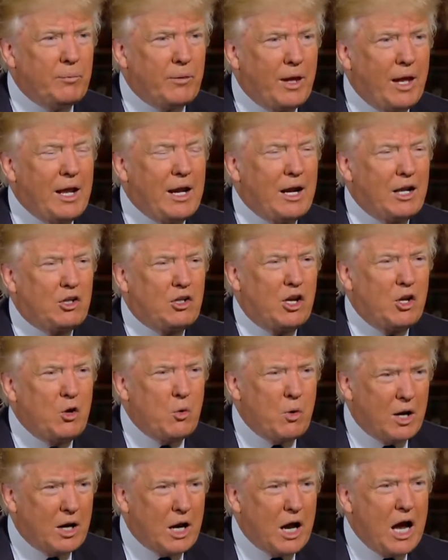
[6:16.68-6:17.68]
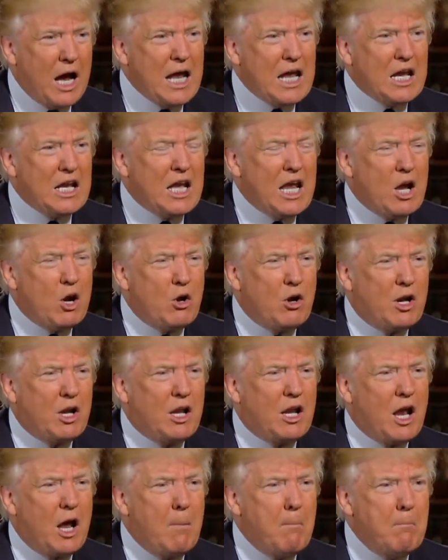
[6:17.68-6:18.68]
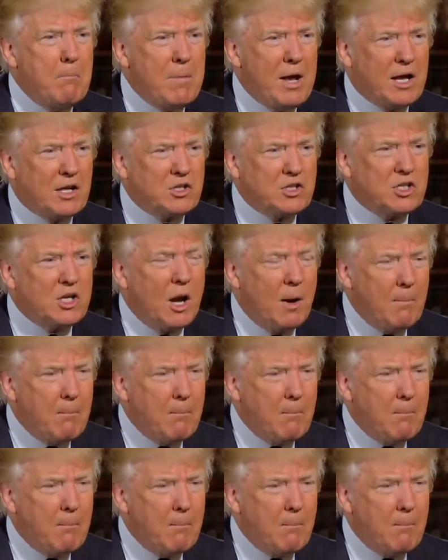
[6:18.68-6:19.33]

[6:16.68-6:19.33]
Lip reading: And I tell you what, I inherited a mess.